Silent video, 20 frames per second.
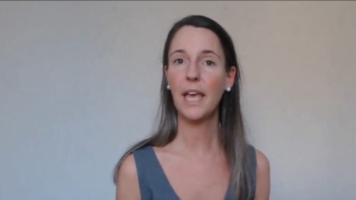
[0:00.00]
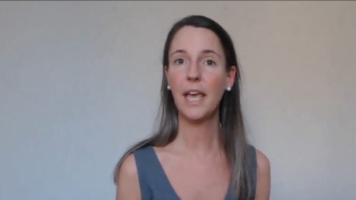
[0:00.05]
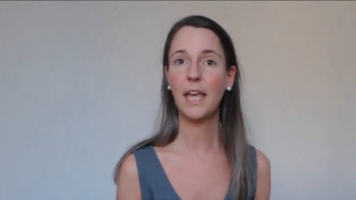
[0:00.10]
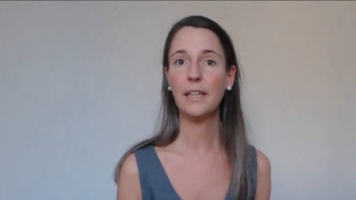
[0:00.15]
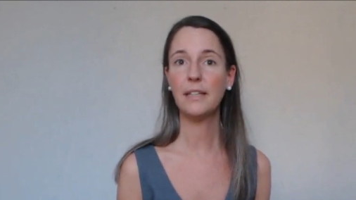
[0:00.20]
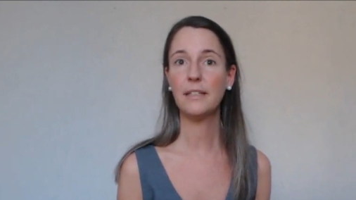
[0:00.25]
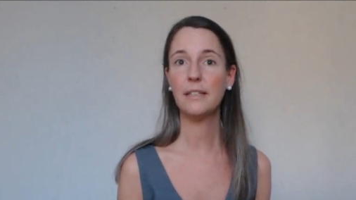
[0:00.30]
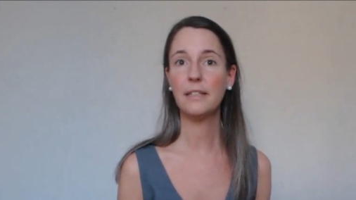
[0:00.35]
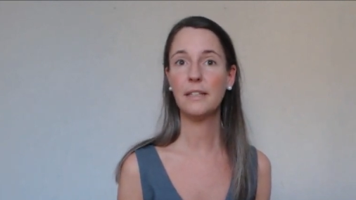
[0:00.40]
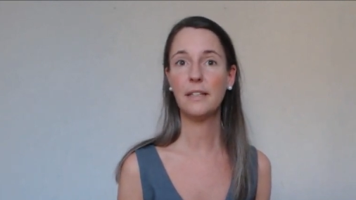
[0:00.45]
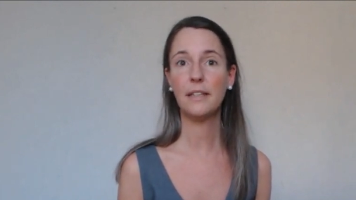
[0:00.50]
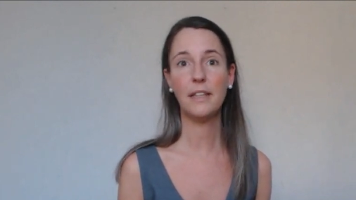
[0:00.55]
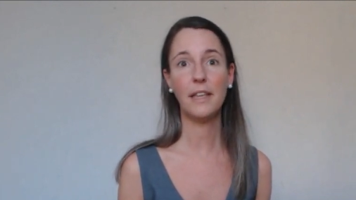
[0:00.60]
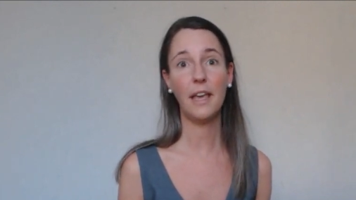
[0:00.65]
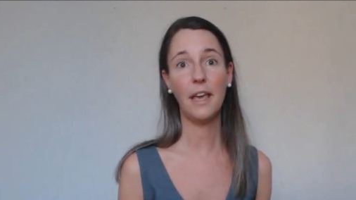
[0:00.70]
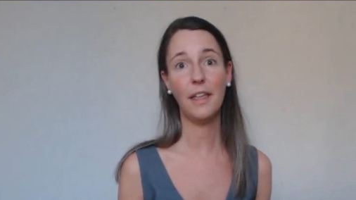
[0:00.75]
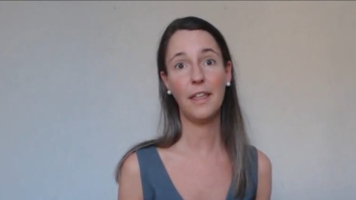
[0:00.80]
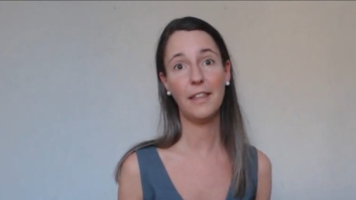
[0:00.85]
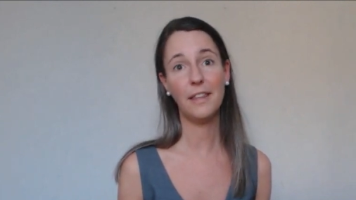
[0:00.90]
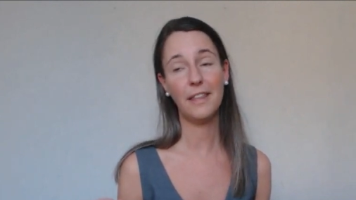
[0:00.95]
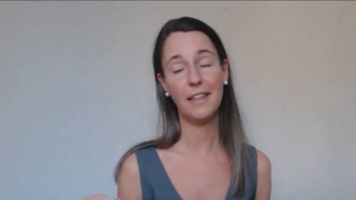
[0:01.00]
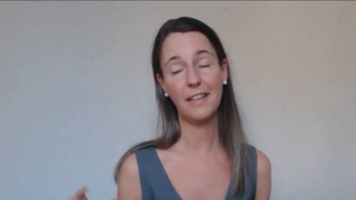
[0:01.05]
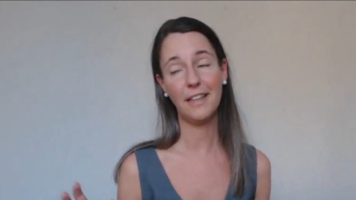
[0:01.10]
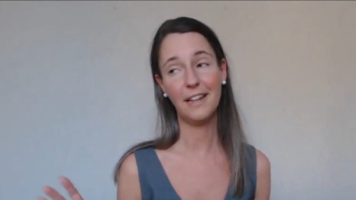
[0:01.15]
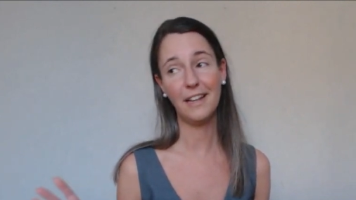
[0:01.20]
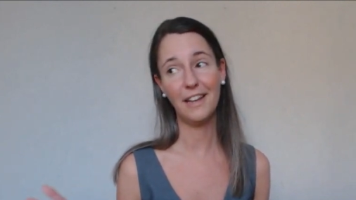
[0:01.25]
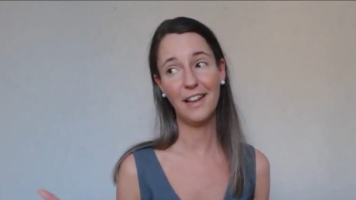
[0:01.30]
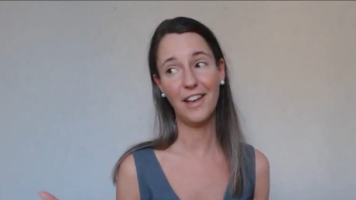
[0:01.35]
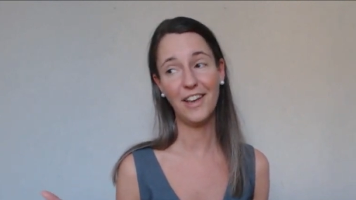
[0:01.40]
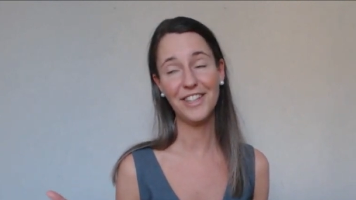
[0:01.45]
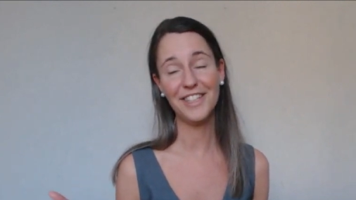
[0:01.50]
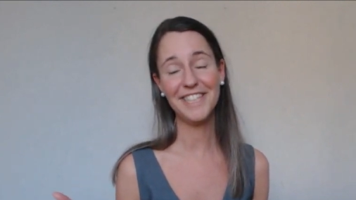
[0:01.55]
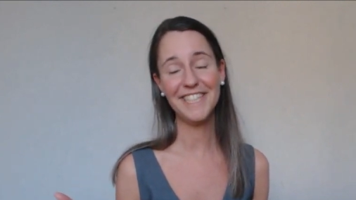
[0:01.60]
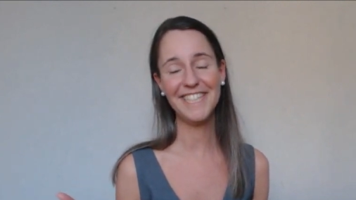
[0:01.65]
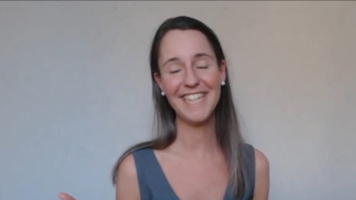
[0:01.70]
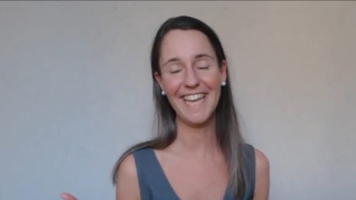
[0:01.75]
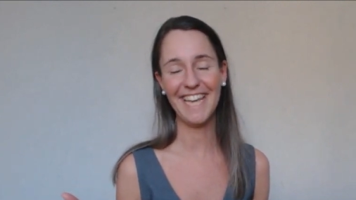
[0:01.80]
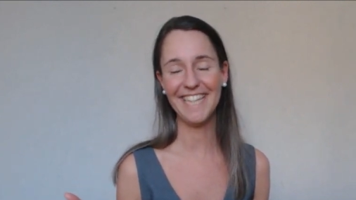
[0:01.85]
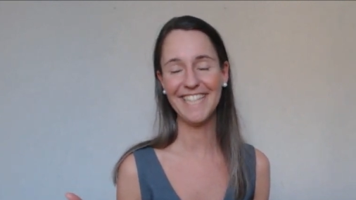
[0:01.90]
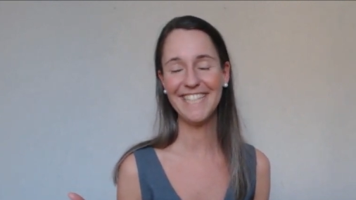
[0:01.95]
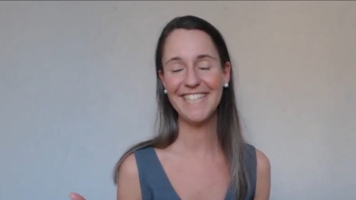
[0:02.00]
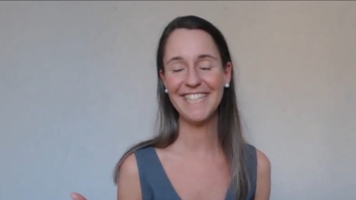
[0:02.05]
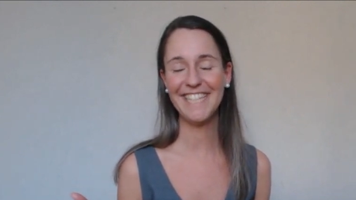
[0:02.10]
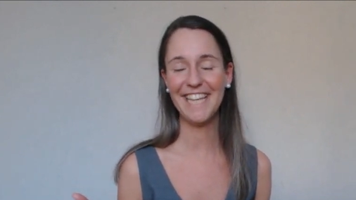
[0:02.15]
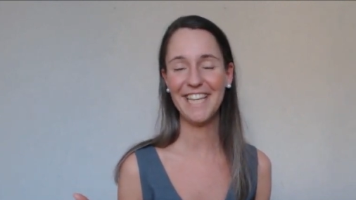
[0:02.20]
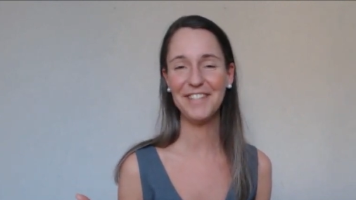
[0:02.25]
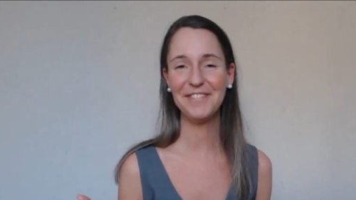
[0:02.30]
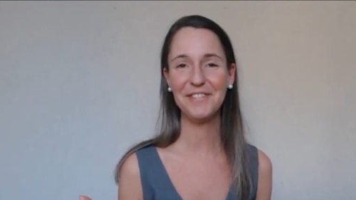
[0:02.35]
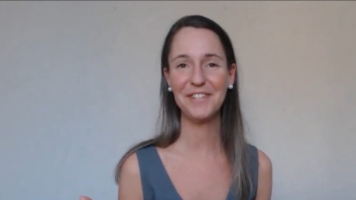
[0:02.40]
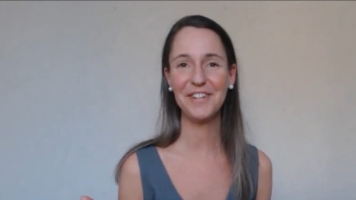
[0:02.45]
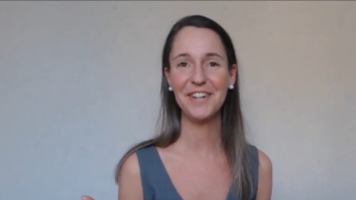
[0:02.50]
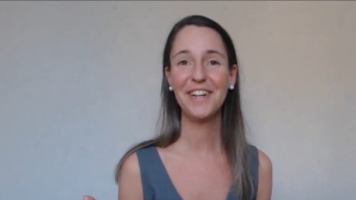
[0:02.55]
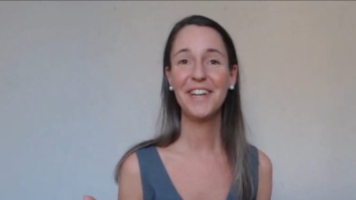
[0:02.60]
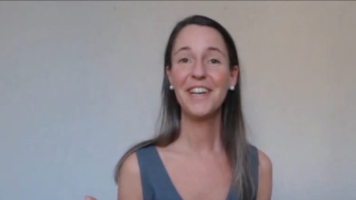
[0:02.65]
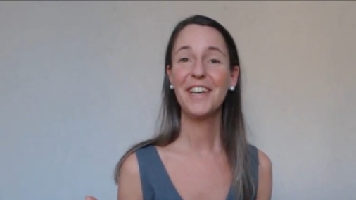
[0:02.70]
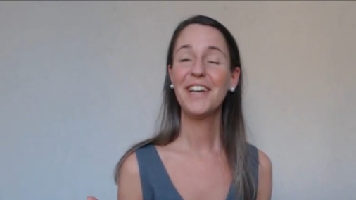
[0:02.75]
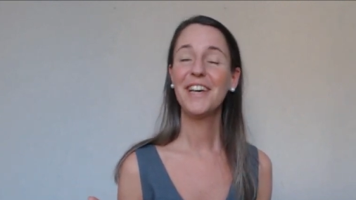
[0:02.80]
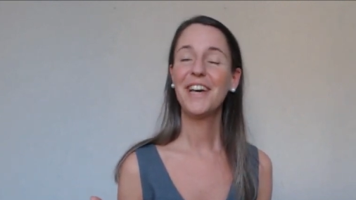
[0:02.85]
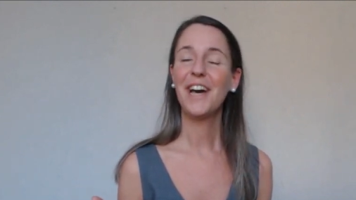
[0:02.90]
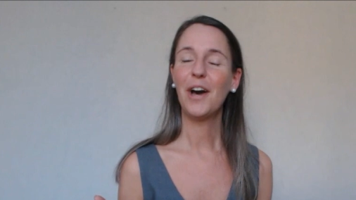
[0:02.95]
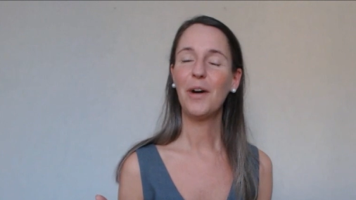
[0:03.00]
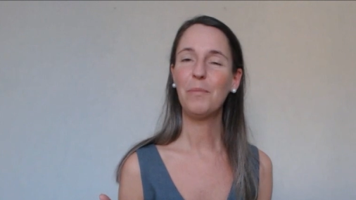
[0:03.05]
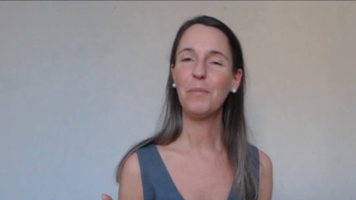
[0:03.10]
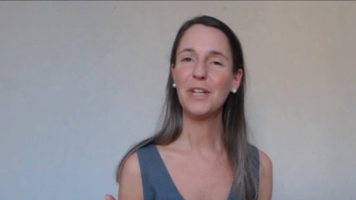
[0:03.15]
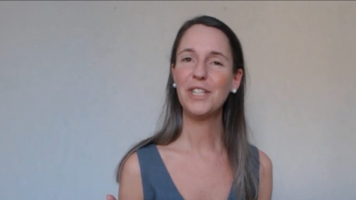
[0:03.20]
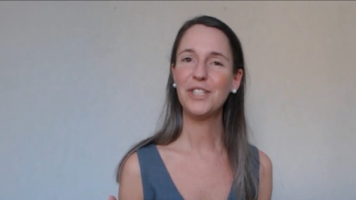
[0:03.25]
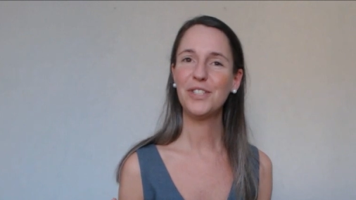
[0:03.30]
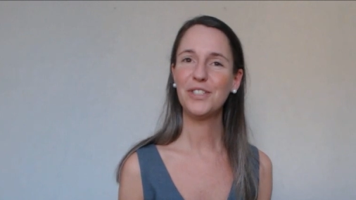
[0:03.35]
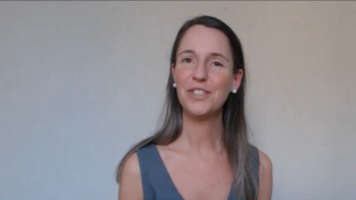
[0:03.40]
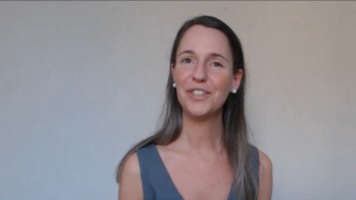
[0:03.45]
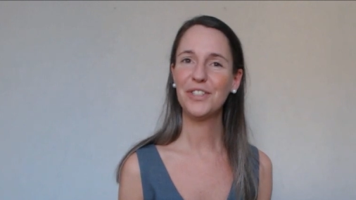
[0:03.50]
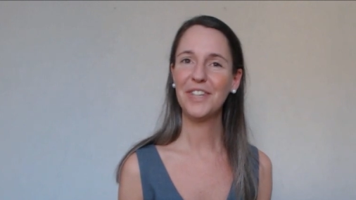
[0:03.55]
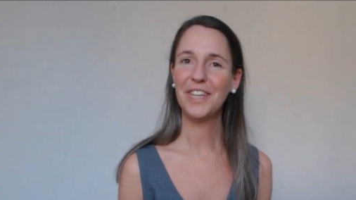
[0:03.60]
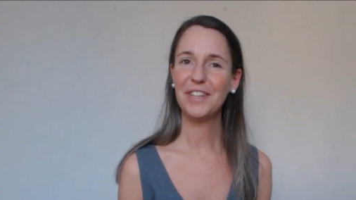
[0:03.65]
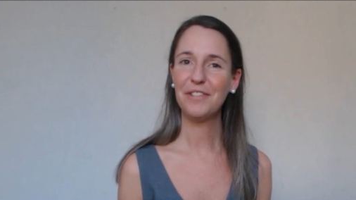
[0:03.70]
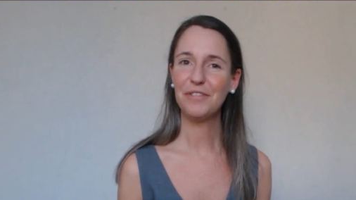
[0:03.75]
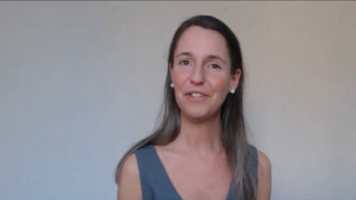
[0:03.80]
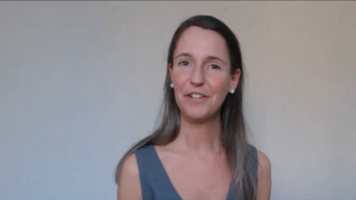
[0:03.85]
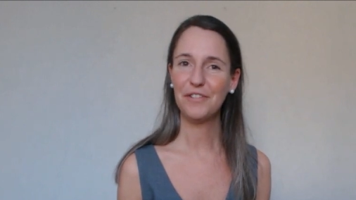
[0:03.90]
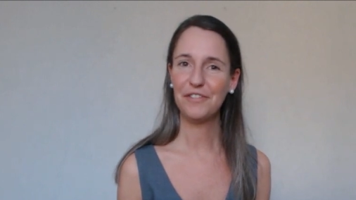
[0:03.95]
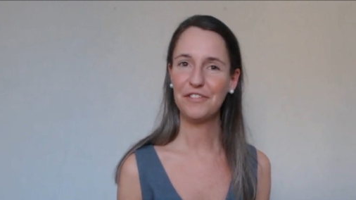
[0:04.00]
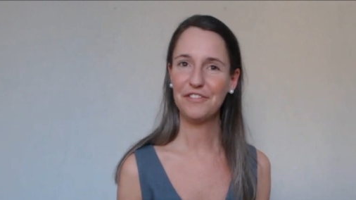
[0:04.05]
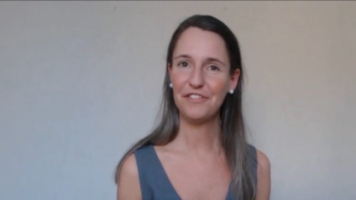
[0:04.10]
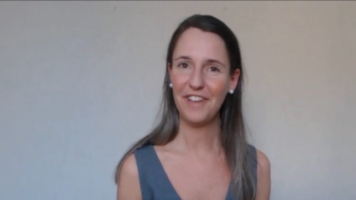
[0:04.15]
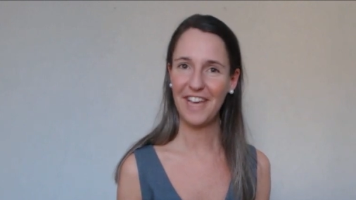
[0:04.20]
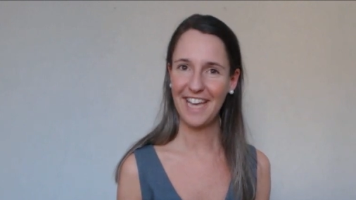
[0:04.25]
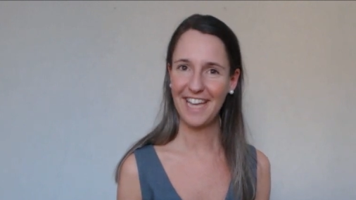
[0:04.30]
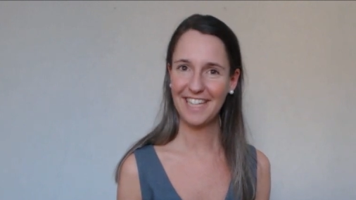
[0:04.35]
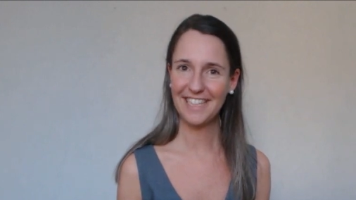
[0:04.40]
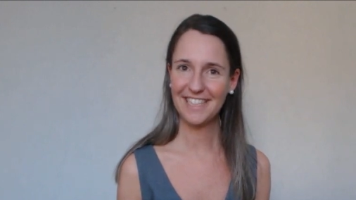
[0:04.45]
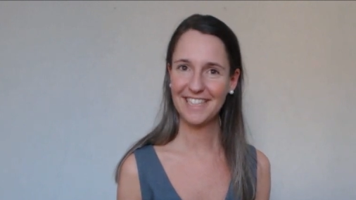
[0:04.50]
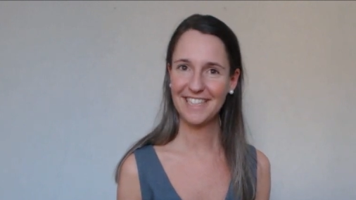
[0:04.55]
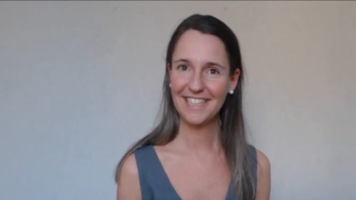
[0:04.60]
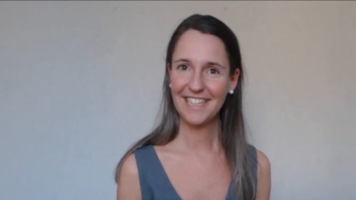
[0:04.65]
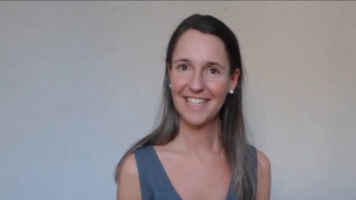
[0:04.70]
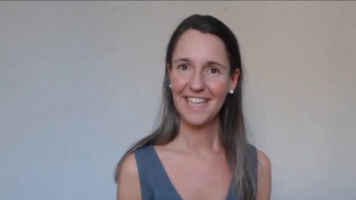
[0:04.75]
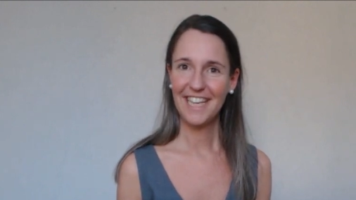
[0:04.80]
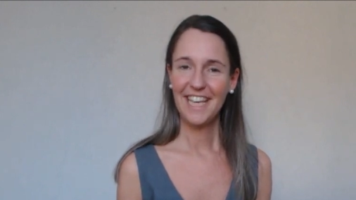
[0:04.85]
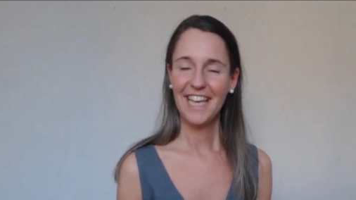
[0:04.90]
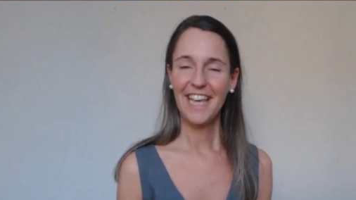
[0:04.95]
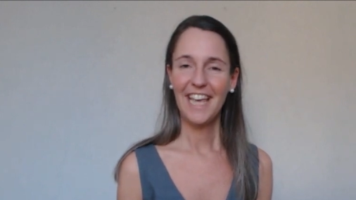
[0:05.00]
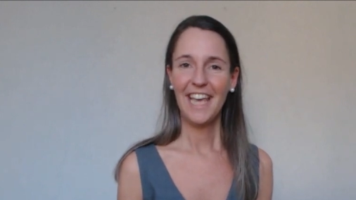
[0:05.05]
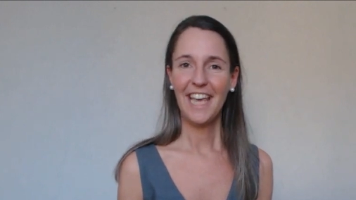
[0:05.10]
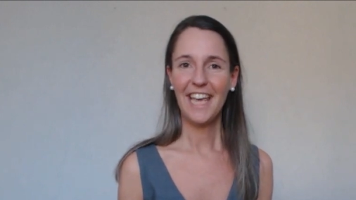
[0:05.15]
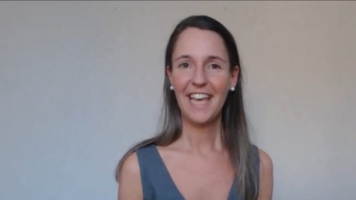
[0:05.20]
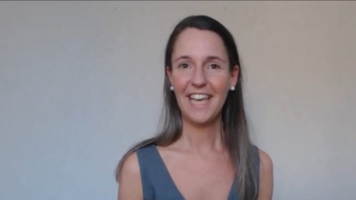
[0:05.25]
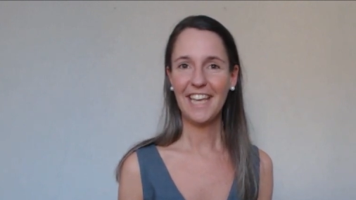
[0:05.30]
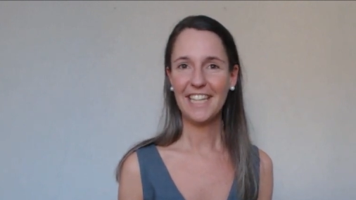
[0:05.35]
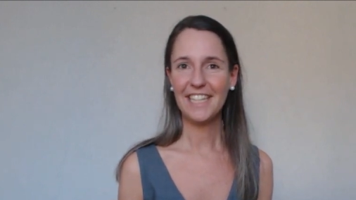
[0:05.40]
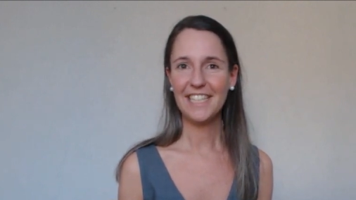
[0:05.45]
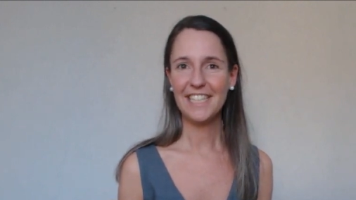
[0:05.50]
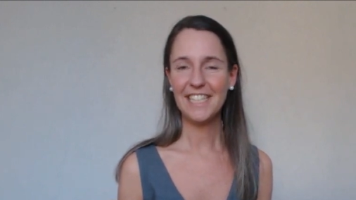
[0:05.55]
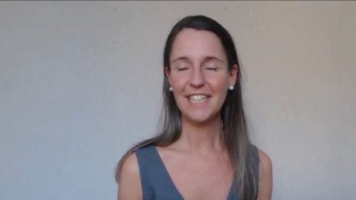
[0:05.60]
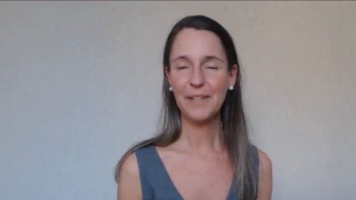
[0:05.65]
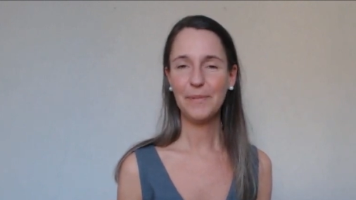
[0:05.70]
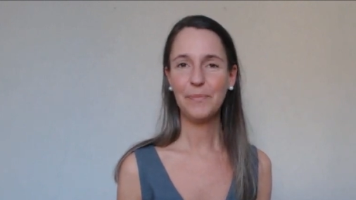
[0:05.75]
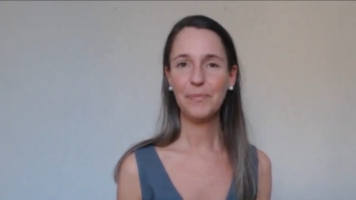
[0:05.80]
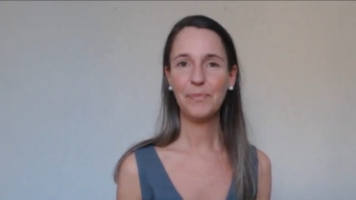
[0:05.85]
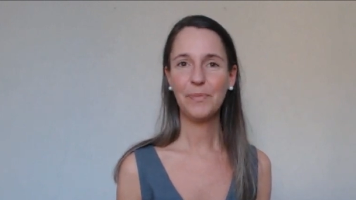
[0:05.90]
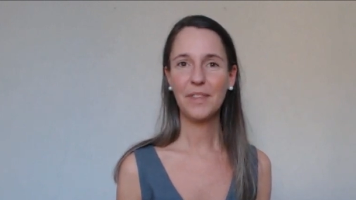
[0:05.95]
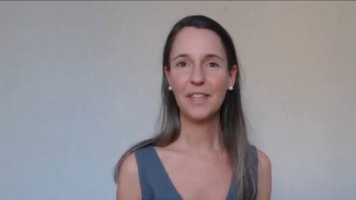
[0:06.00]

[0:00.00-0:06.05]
and the last 10 stands for how much you should get from fats. And